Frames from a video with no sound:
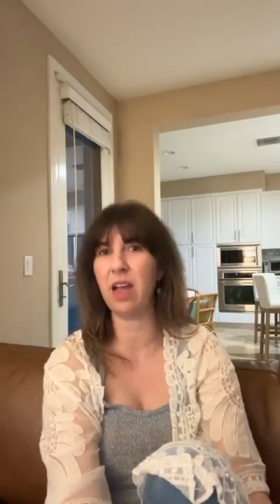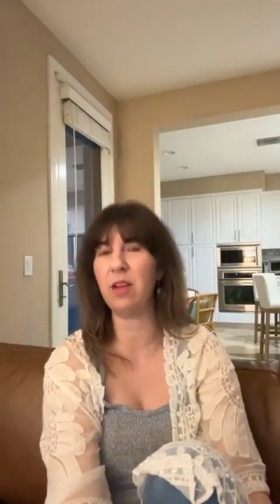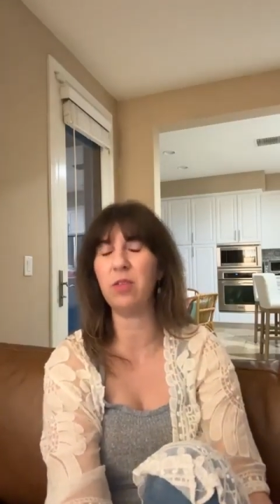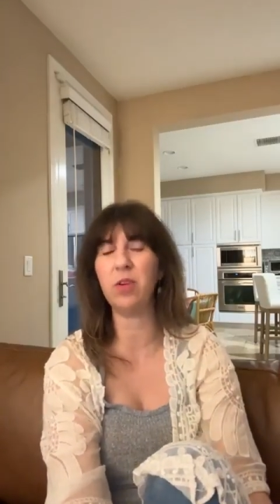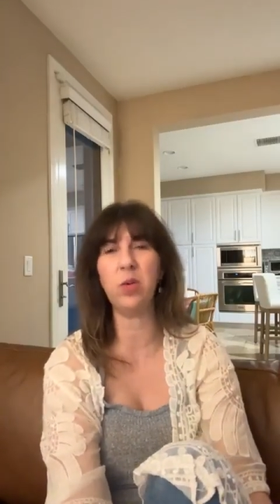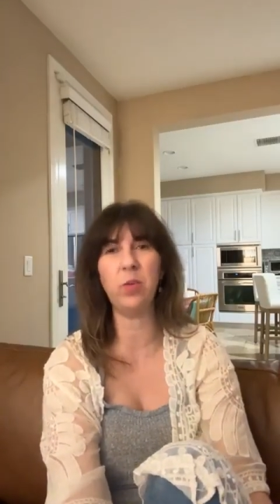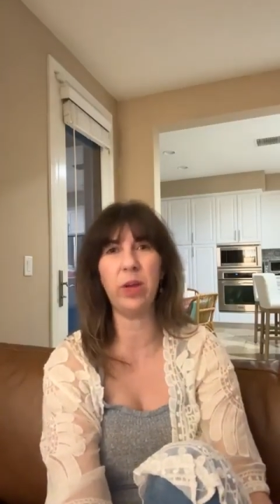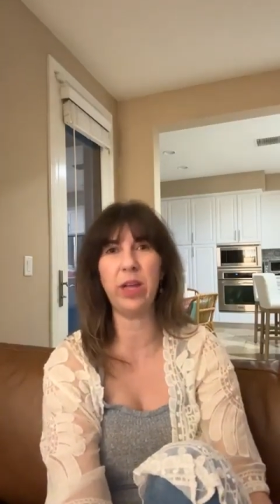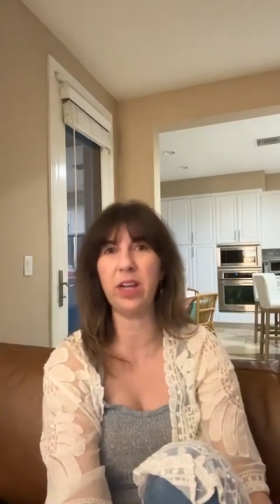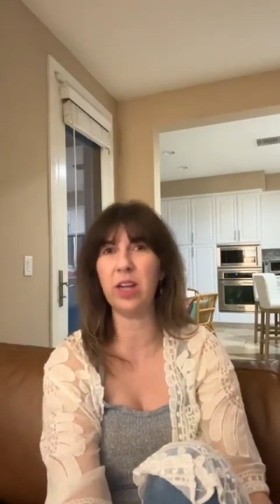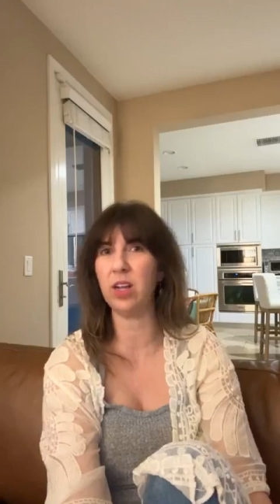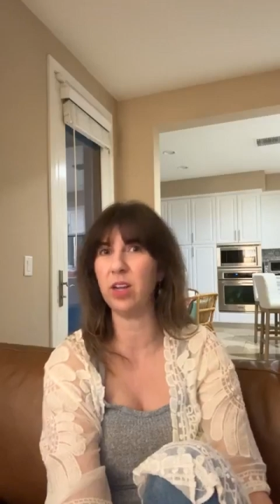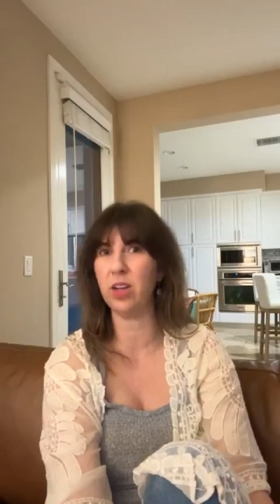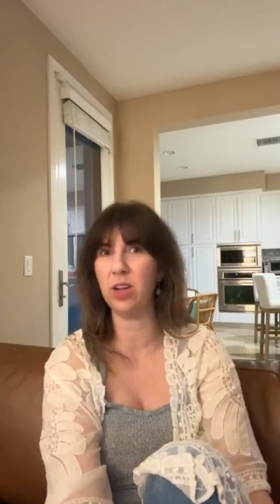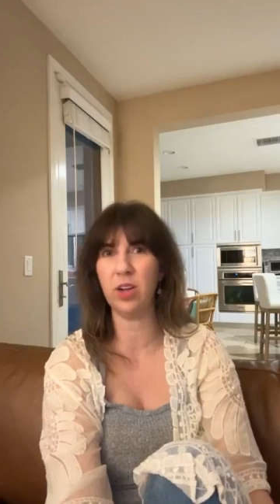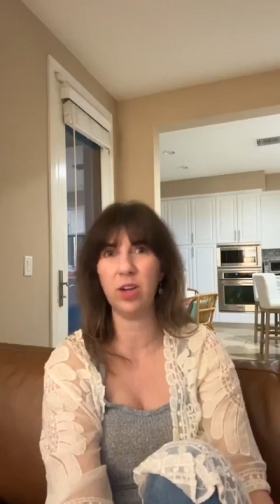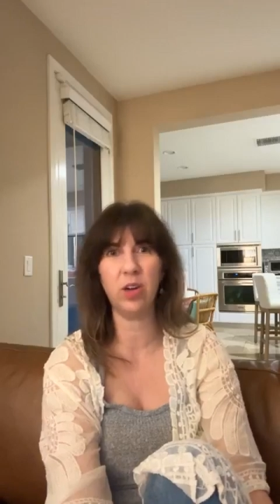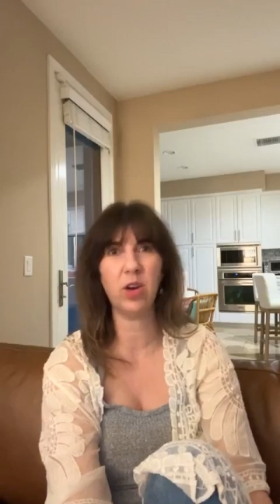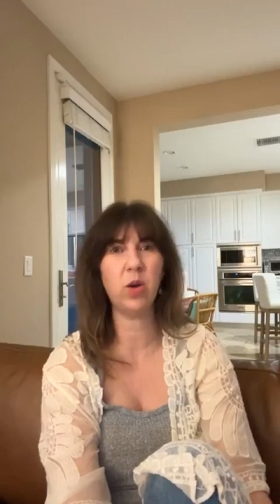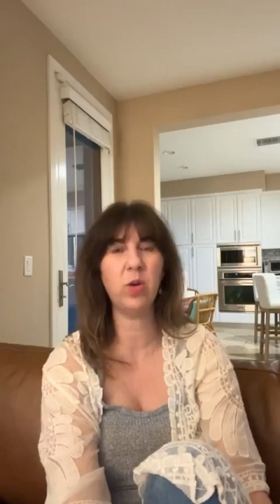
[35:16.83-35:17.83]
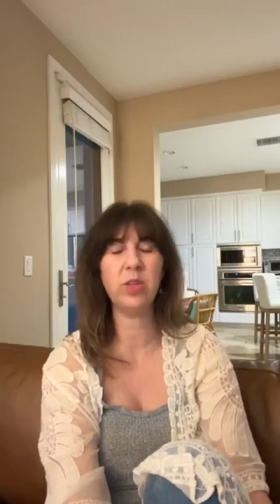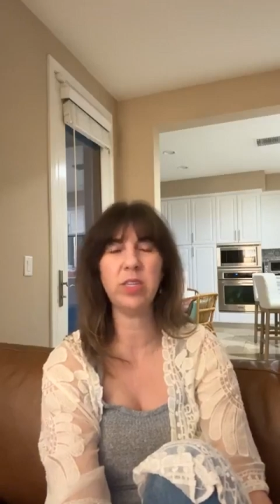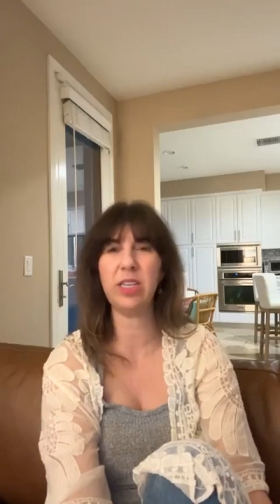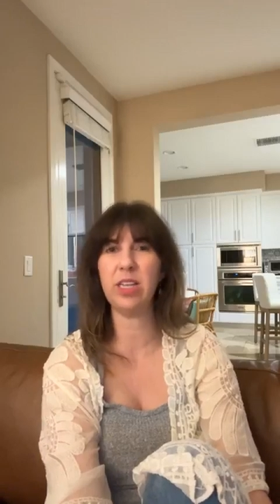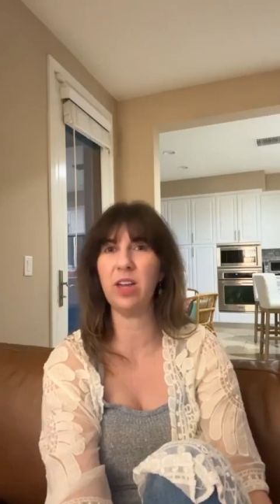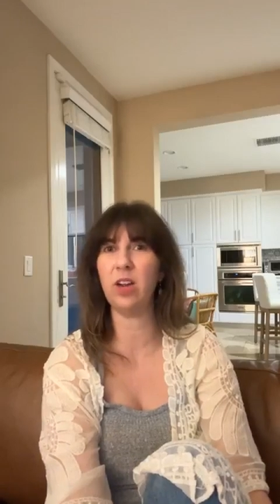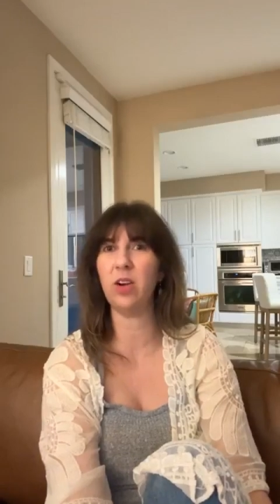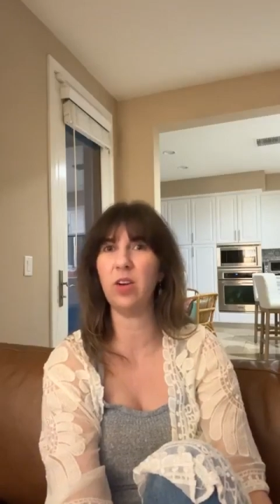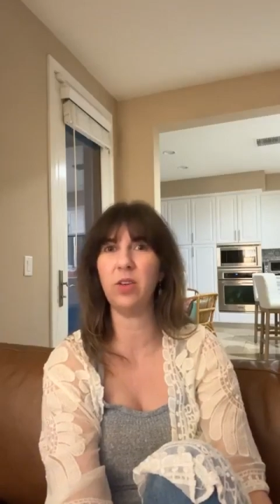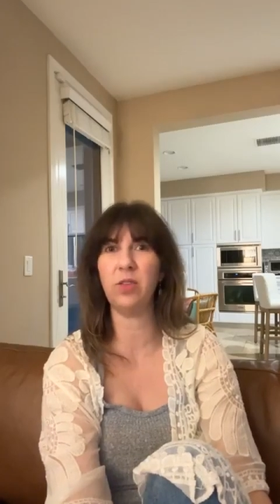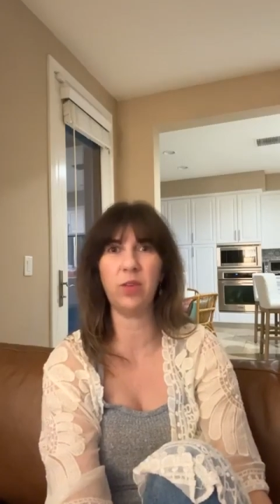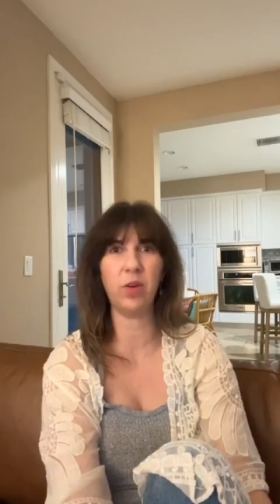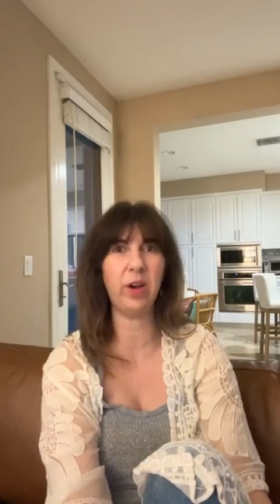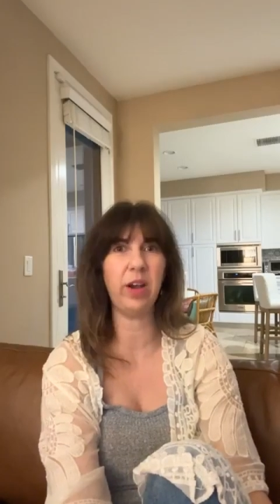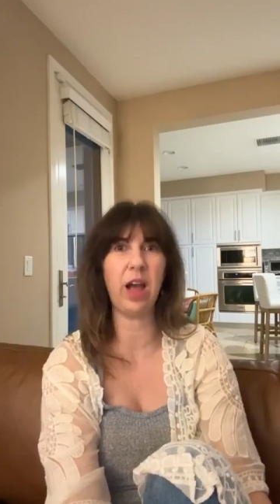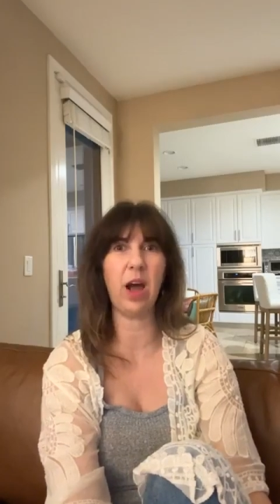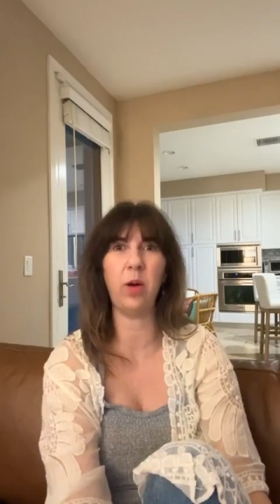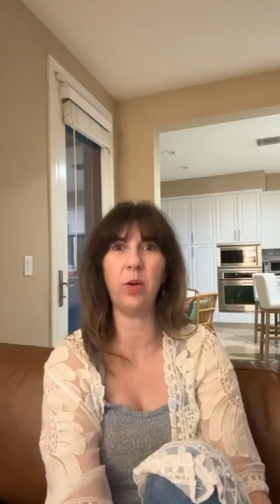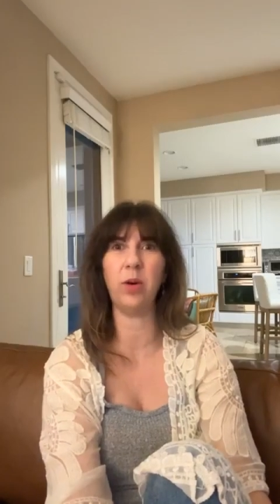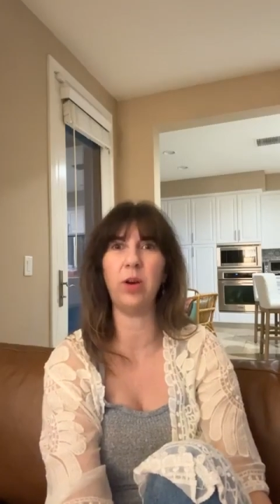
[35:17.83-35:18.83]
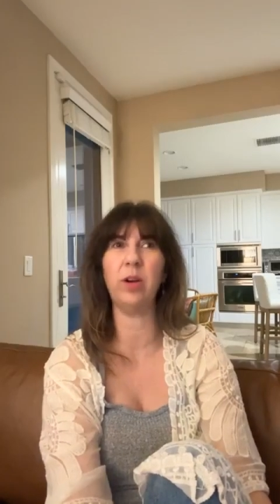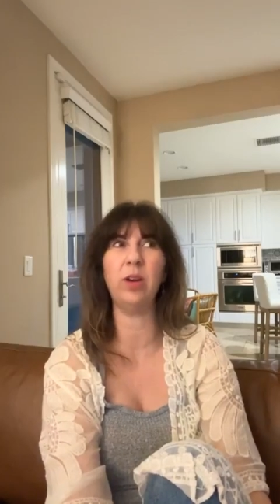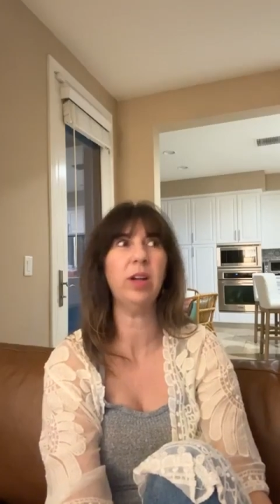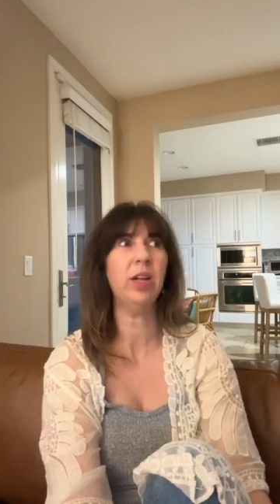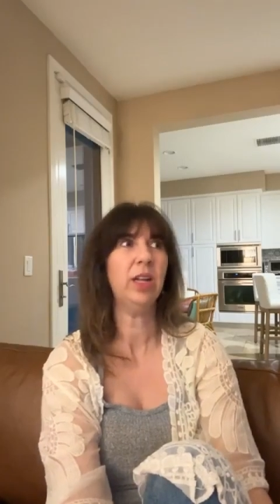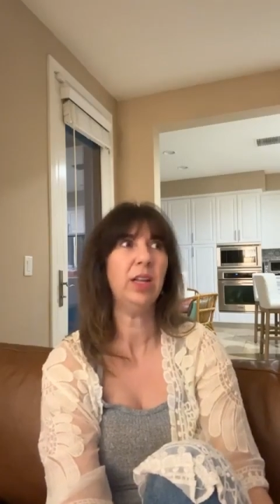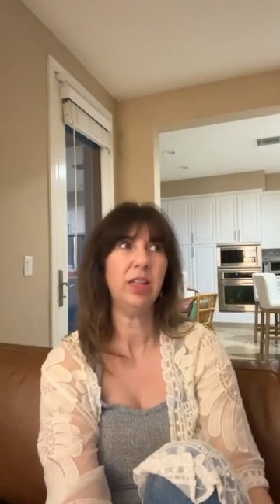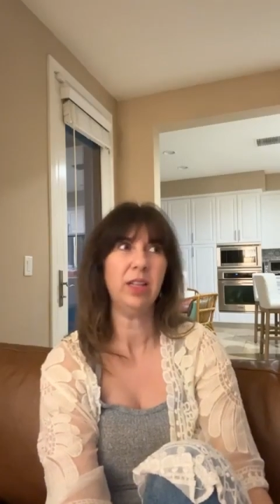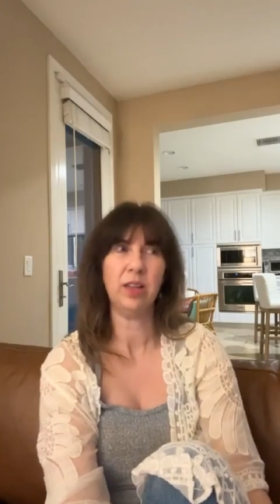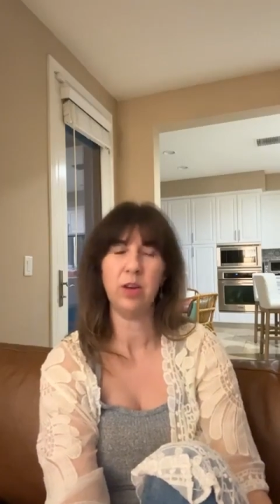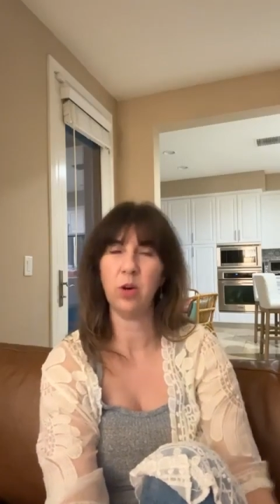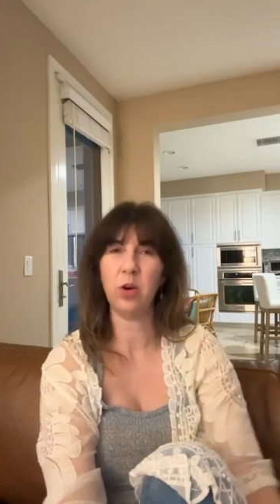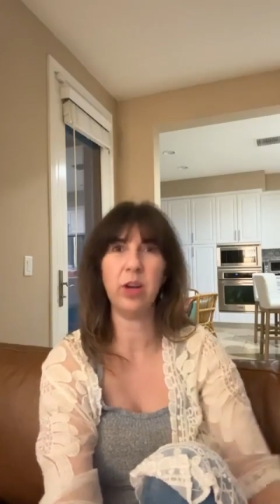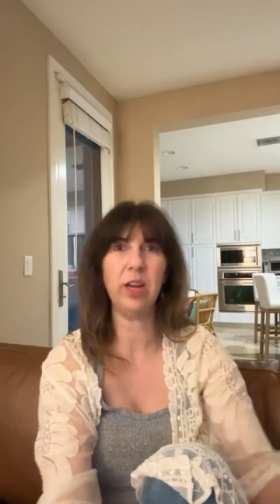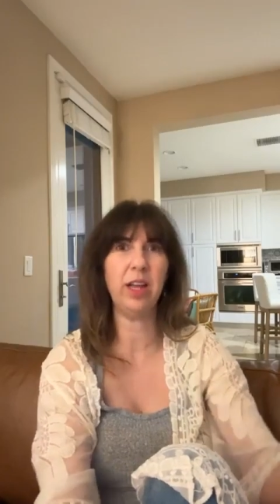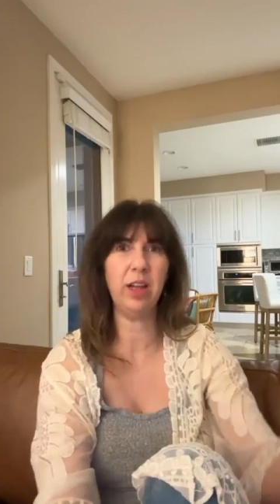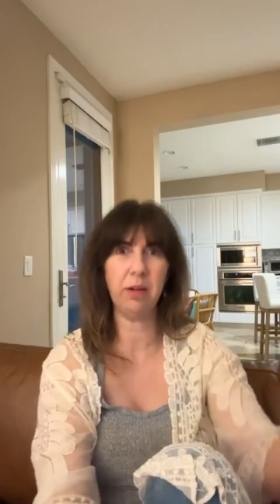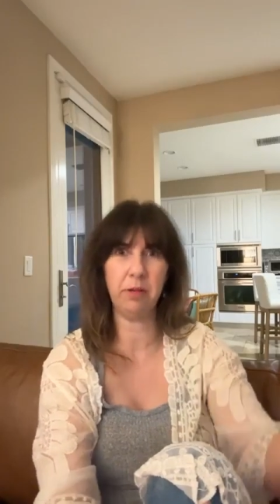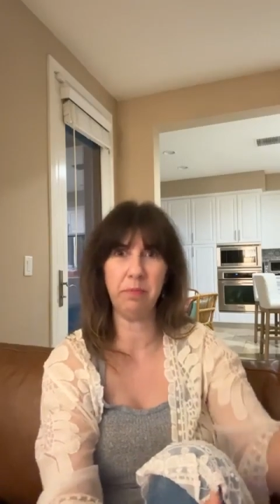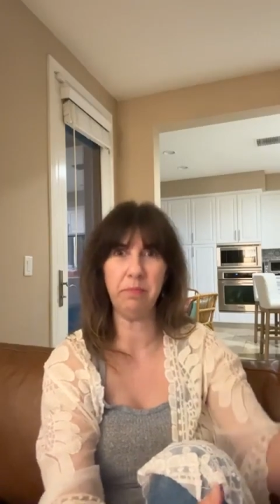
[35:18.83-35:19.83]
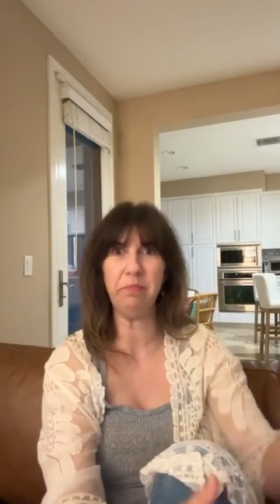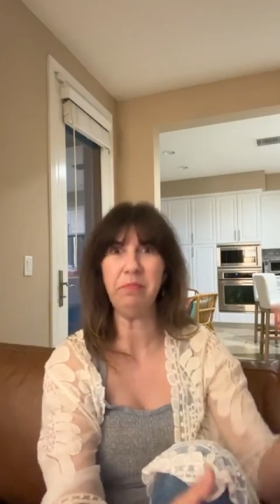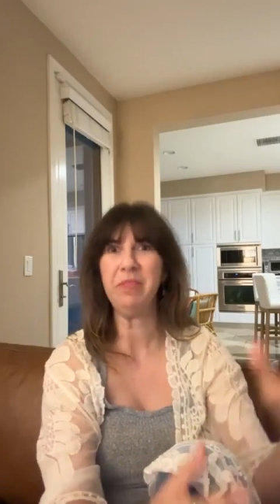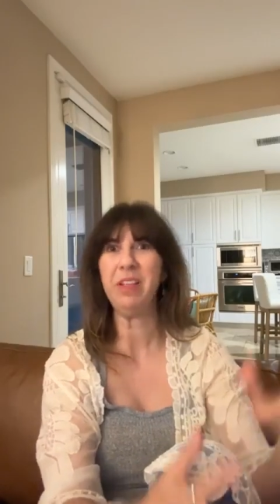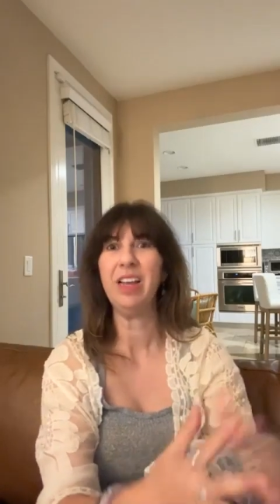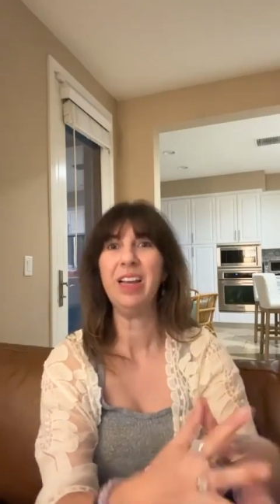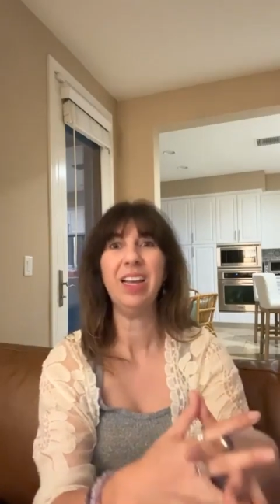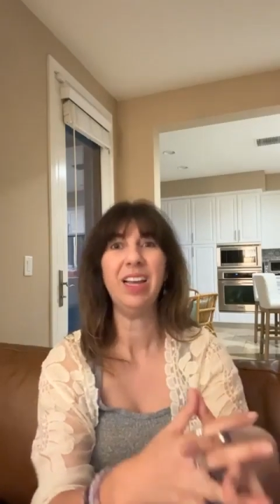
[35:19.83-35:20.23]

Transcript: Every week, go see her for an hour or him.